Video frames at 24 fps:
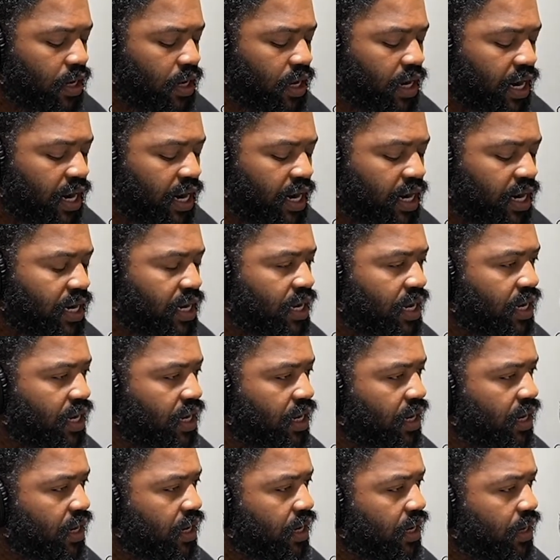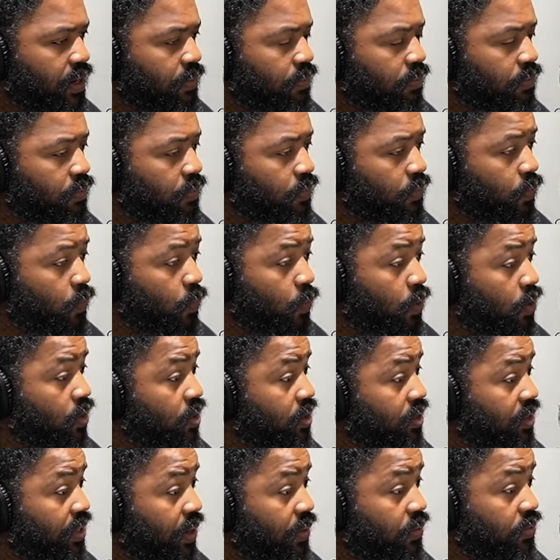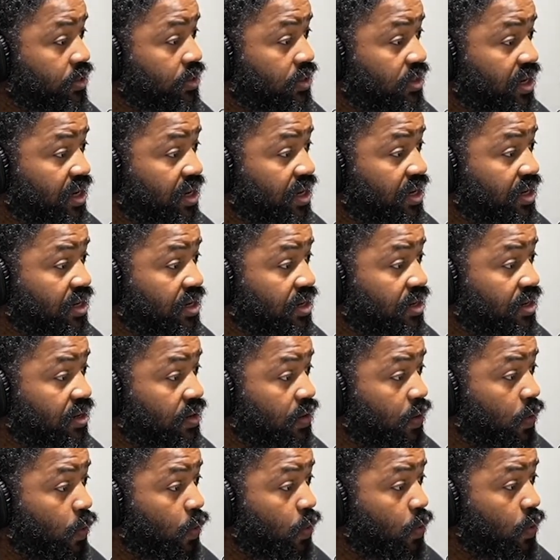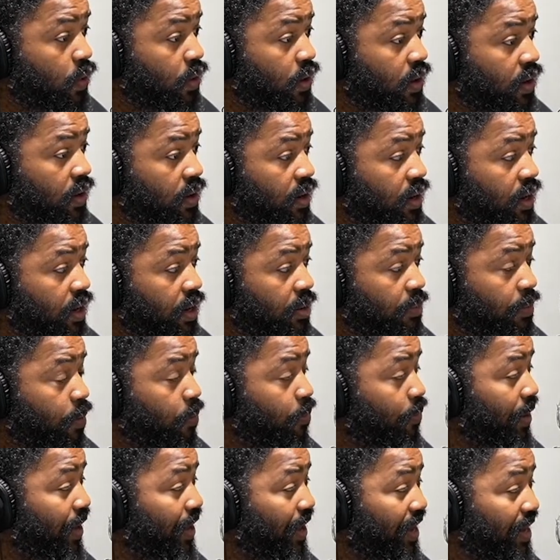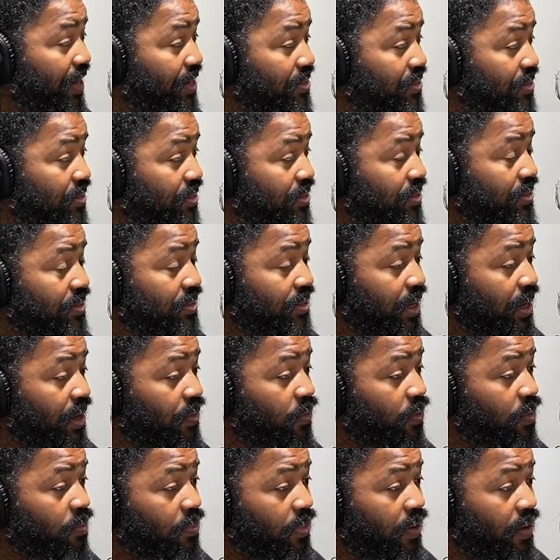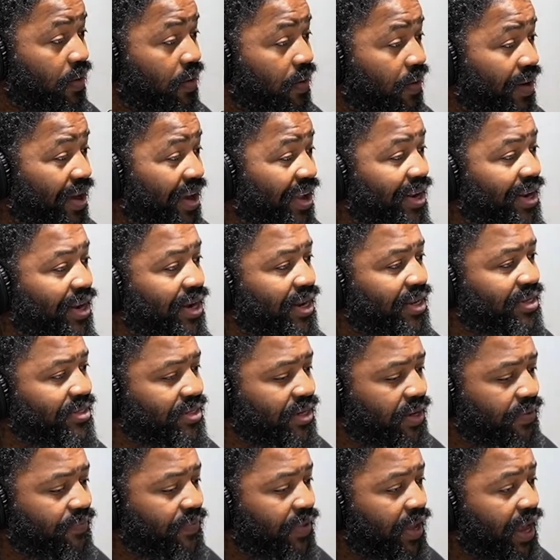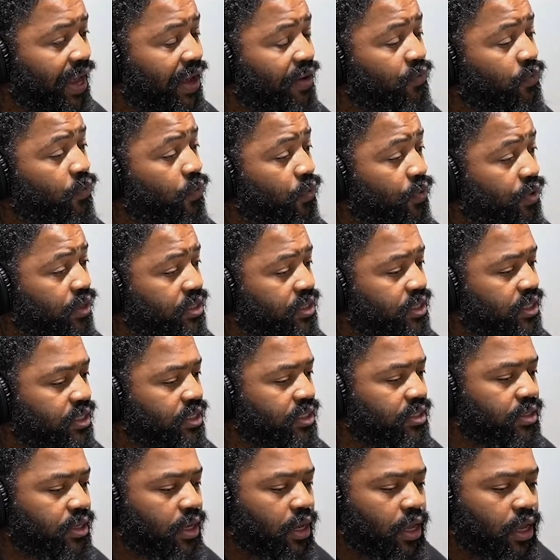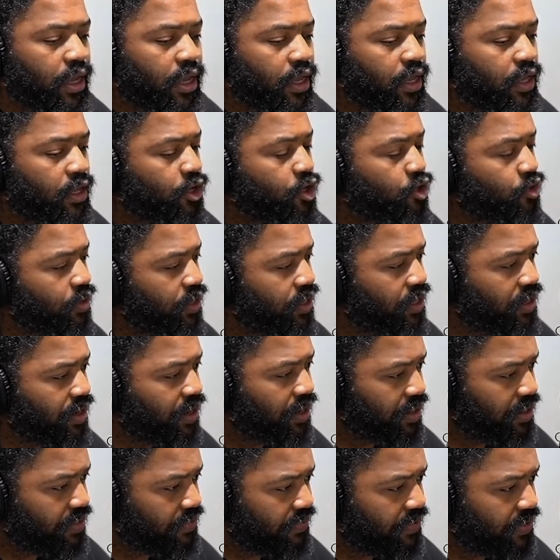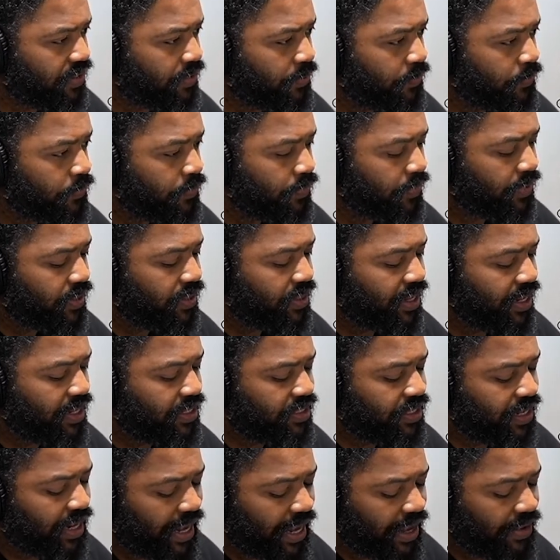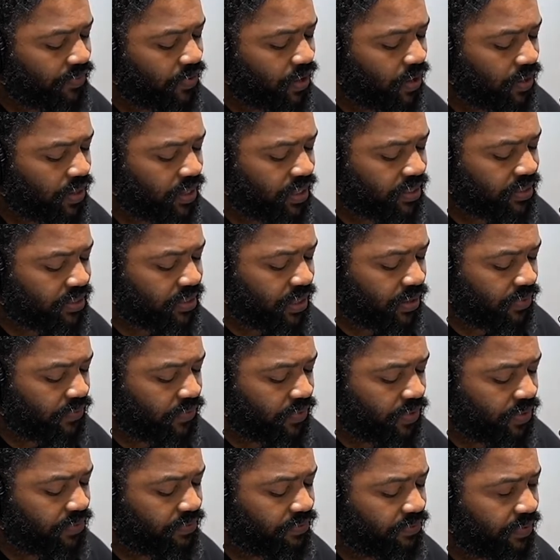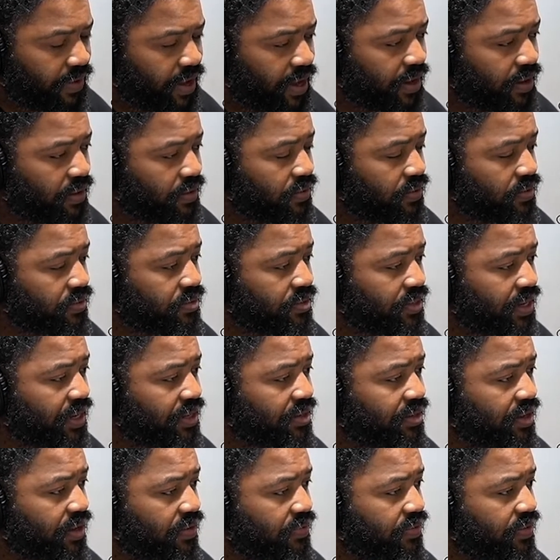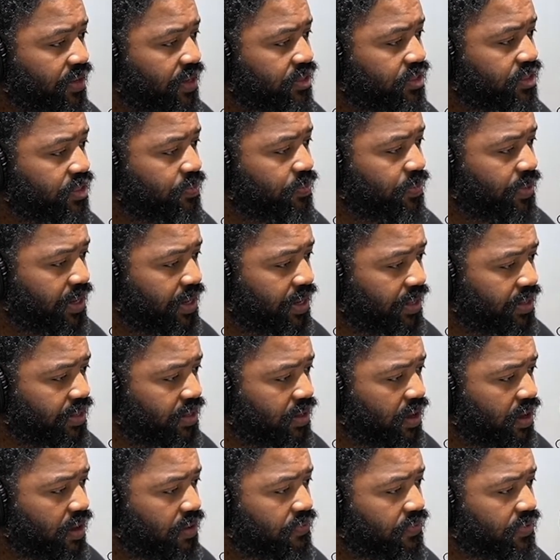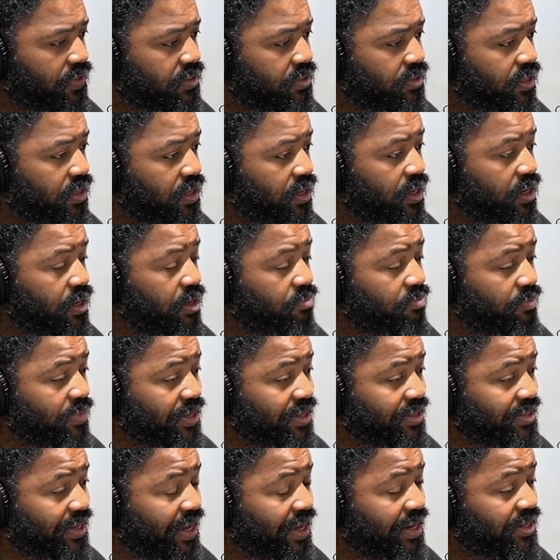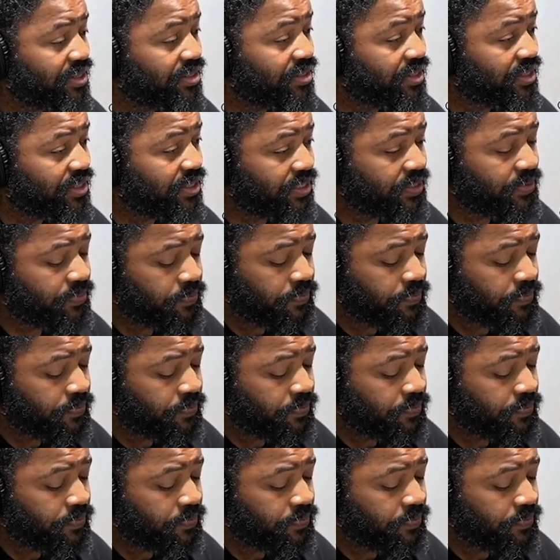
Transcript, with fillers: any um, work that was done or um, appliances that were bought, any of that stuff to have warranties, you need all of it. They should have all that stuff on file. That stuff that should be at the office because honestly,